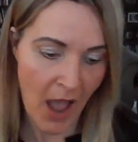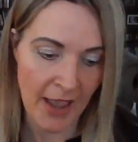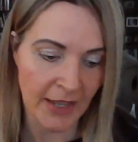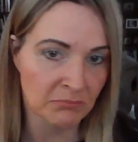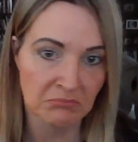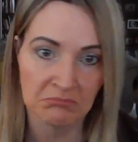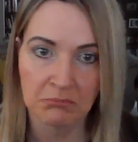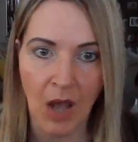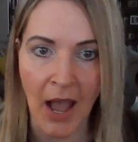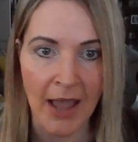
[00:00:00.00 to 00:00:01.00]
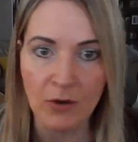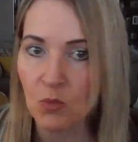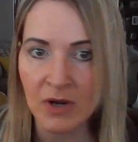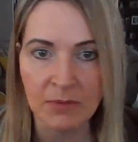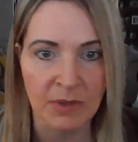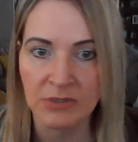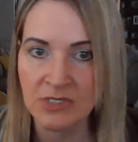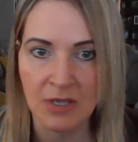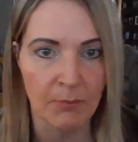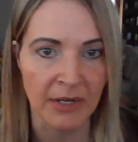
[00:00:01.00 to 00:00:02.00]
I I don't want to be with
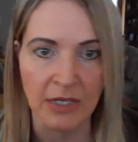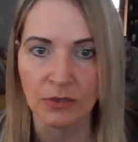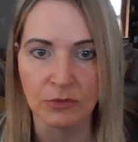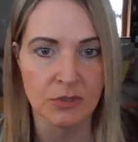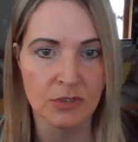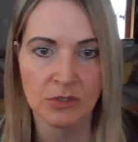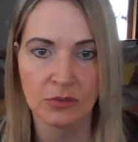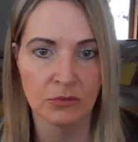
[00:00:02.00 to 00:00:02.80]
somebody who's